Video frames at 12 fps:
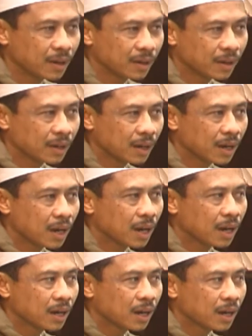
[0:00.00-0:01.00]
oh,
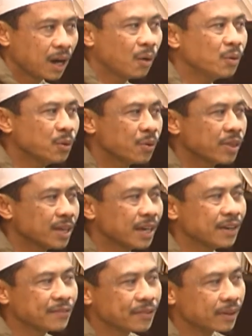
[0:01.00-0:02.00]
how do you think
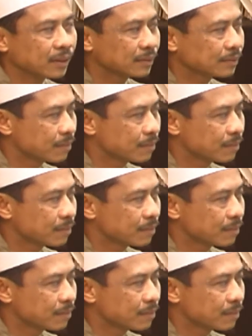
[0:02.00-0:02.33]
he felt?